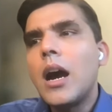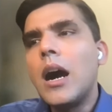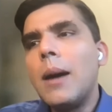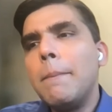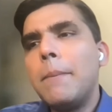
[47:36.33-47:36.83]

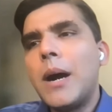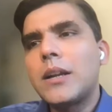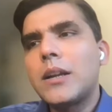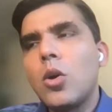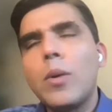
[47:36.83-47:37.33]
Um,
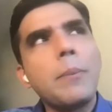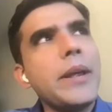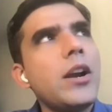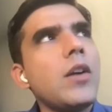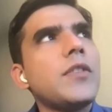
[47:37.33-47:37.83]
but over a
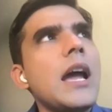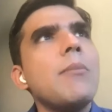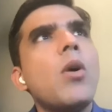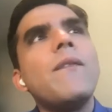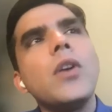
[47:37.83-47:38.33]
period of
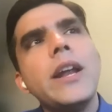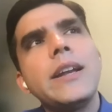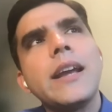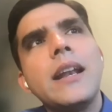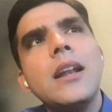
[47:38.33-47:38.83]
time, hopefully,
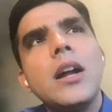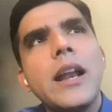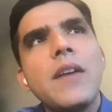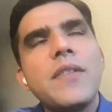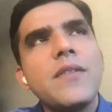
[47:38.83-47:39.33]
it can learn
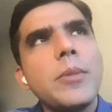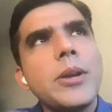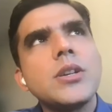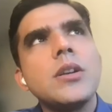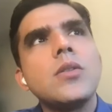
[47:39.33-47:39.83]
enough
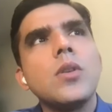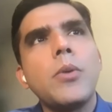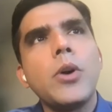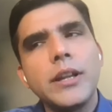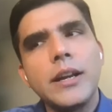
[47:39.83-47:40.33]
information to the
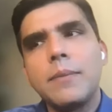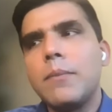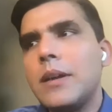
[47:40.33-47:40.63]
point that